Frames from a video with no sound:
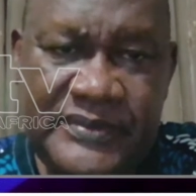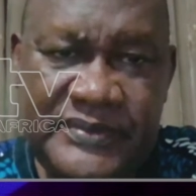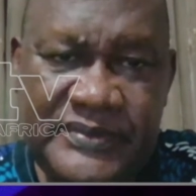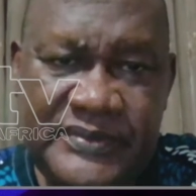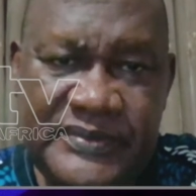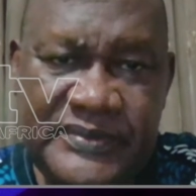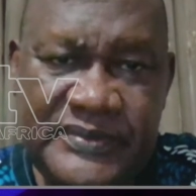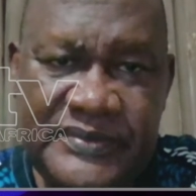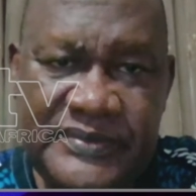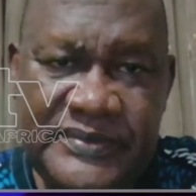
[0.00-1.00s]

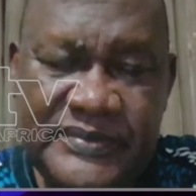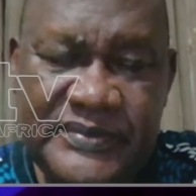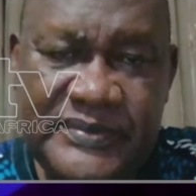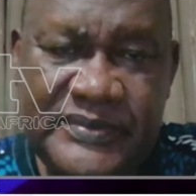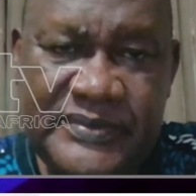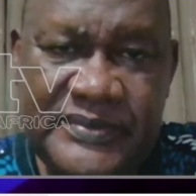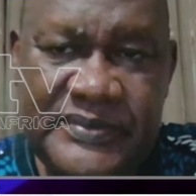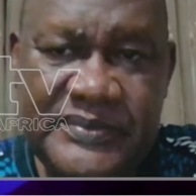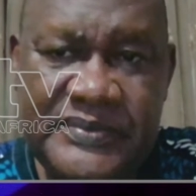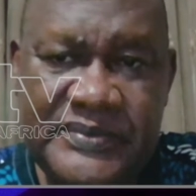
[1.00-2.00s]

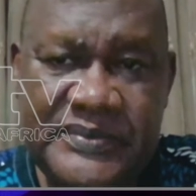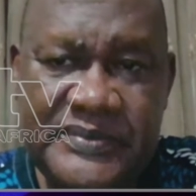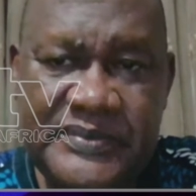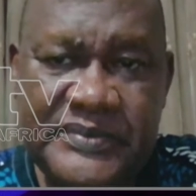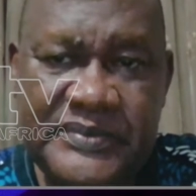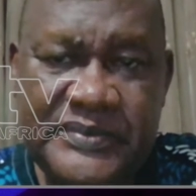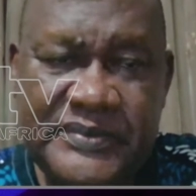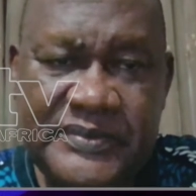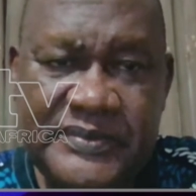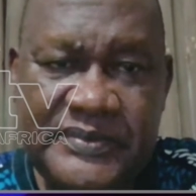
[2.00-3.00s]

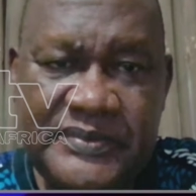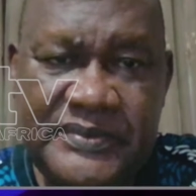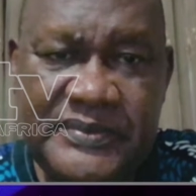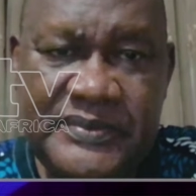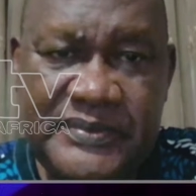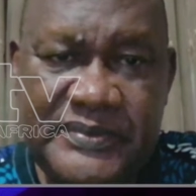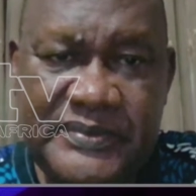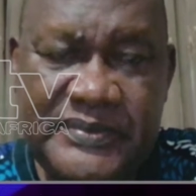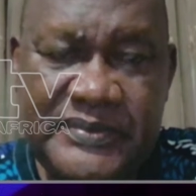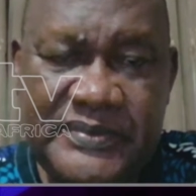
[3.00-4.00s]

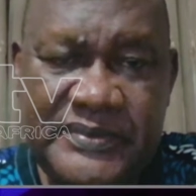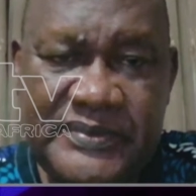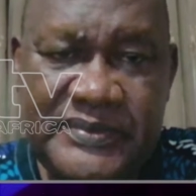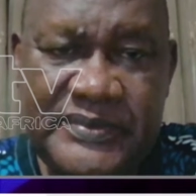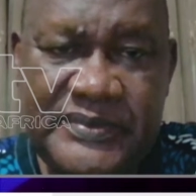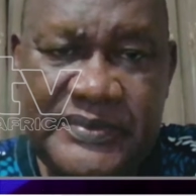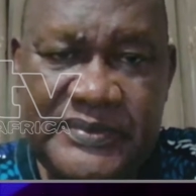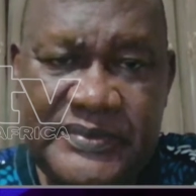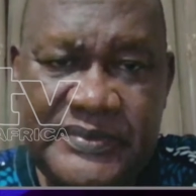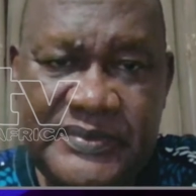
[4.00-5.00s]

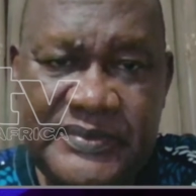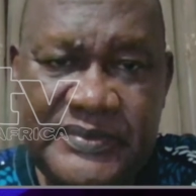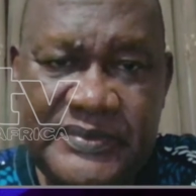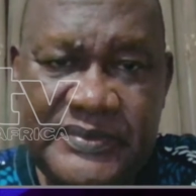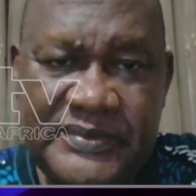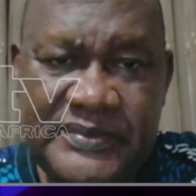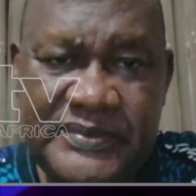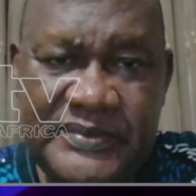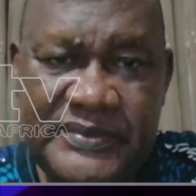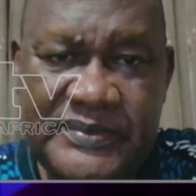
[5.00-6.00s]

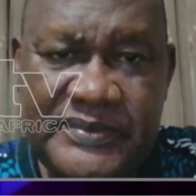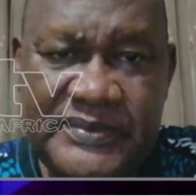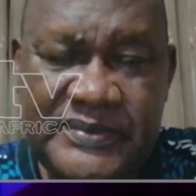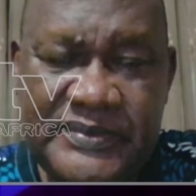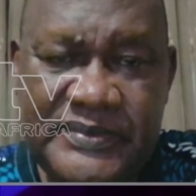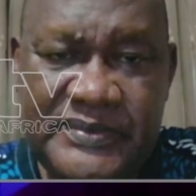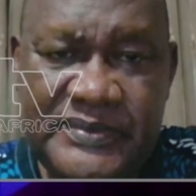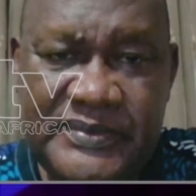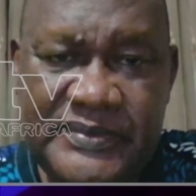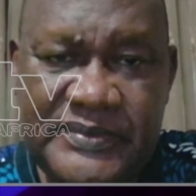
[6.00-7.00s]

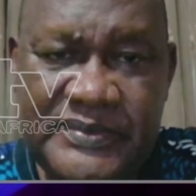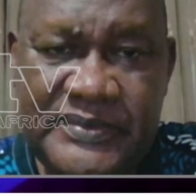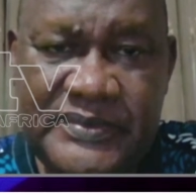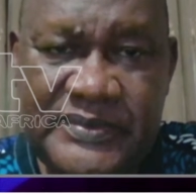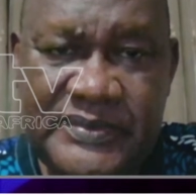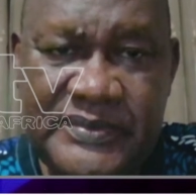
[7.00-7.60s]
[no speech]